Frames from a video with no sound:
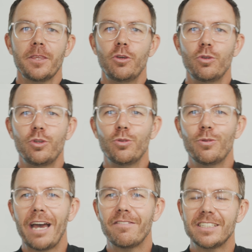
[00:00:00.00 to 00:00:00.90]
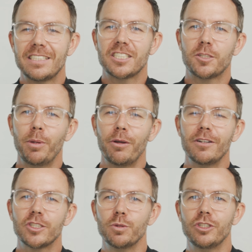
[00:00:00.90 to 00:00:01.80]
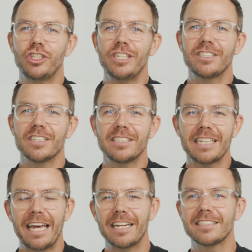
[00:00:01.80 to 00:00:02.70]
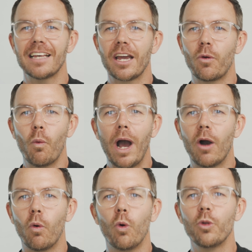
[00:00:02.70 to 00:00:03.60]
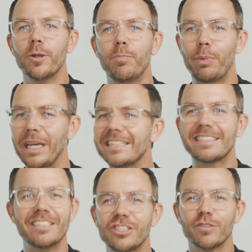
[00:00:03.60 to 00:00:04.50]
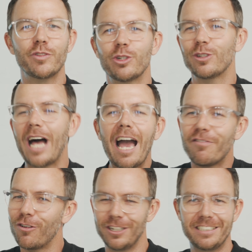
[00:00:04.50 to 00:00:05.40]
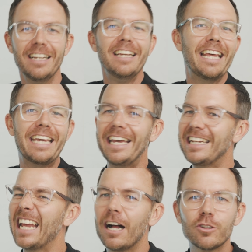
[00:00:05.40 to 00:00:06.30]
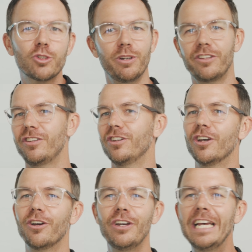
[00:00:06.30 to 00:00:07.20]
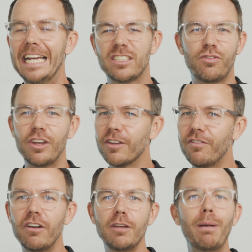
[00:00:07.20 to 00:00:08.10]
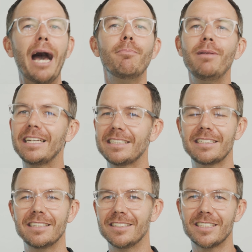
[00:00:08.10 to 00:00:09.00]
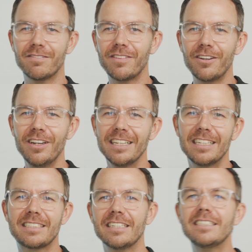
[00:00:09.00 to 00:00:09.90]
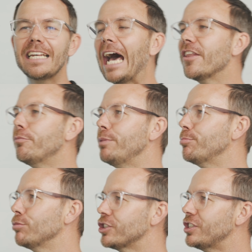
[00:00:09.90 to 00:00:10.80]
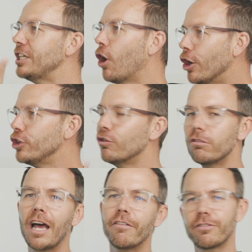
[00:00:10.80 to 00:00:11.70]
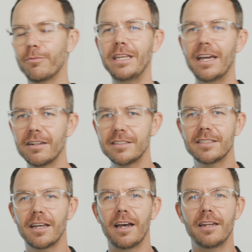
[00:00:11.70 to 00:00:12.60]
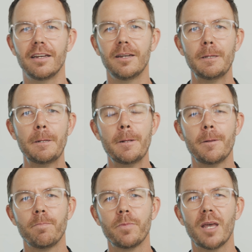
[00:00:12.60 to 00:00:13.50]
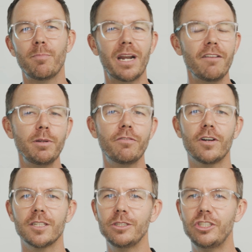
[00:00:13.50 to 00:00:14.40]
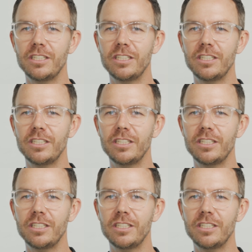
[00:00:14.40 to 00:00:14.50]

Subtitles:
you have this experience with Jesus, and it's like, wow, all the big sins of your life they get dealt with, you know. It's the very public sins, the sins that other people see on your life from the outside. But I've been following